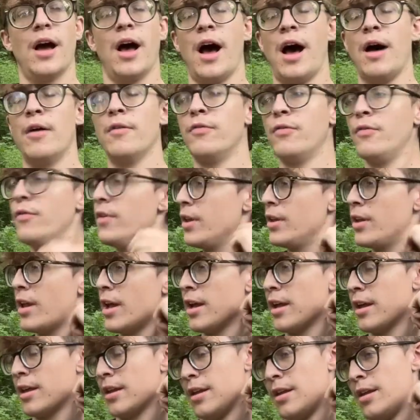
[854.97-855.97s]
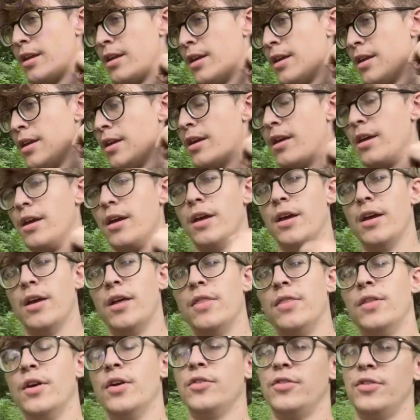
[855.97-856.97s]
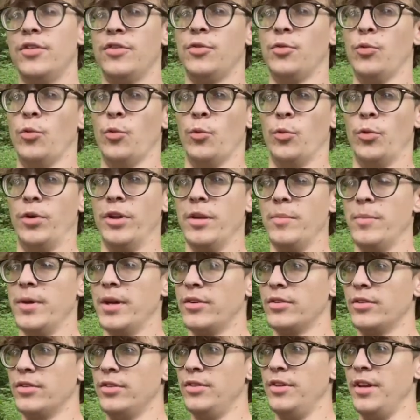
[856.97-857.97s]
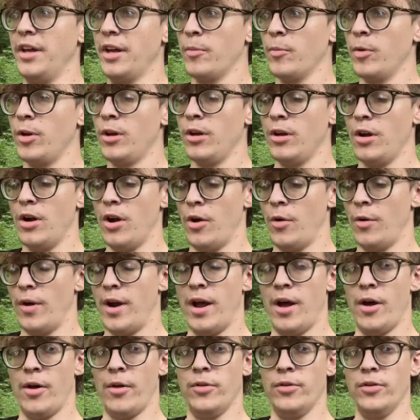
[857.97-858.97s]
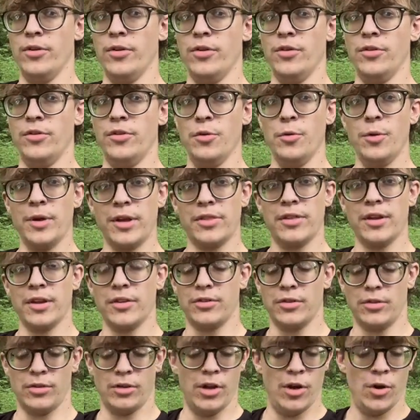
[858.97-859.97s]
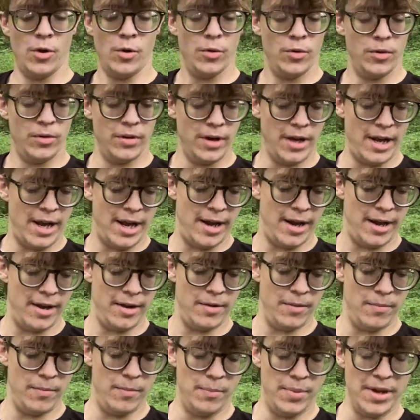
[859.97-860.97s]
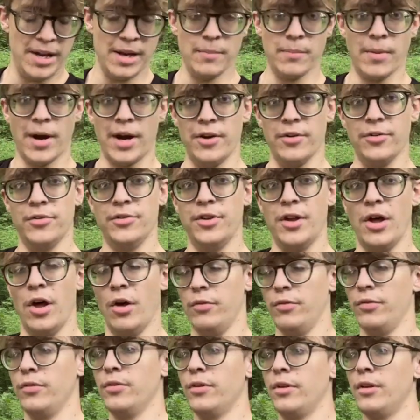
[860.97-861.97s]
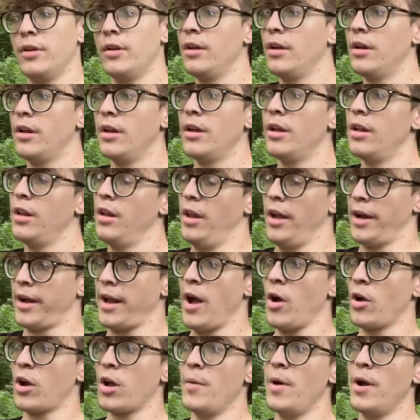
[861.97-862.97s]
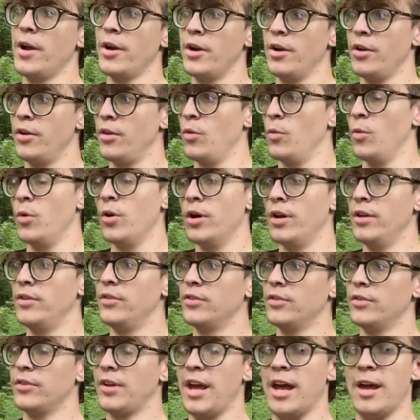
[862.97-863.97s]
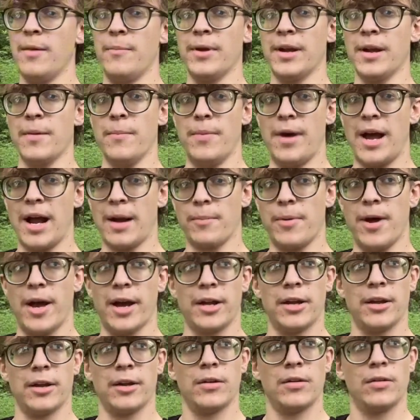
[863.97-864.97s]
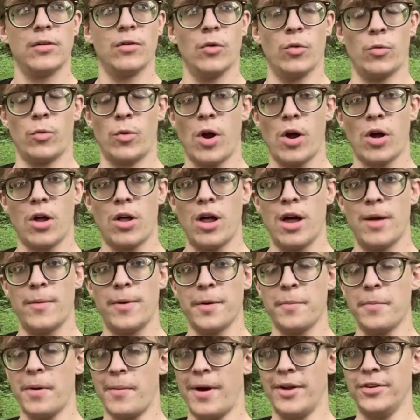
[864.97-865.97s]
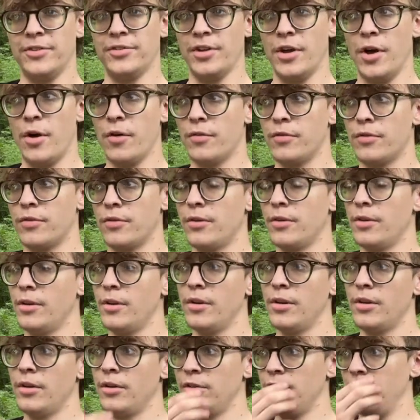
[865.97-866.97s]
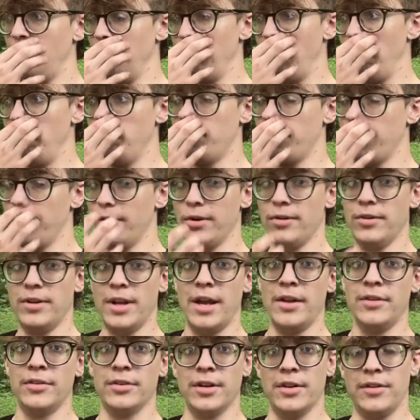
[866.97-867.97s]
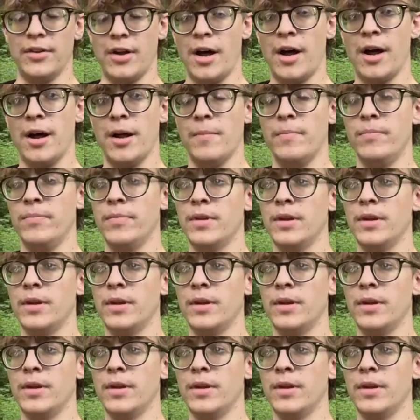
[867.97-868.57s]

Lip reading: I feel like there's this really big stigma around doing things alone and being by yourself. Like, I'll come out here into the woods, camping and backpacking or rock climbing by myself, sometimes for days at a time.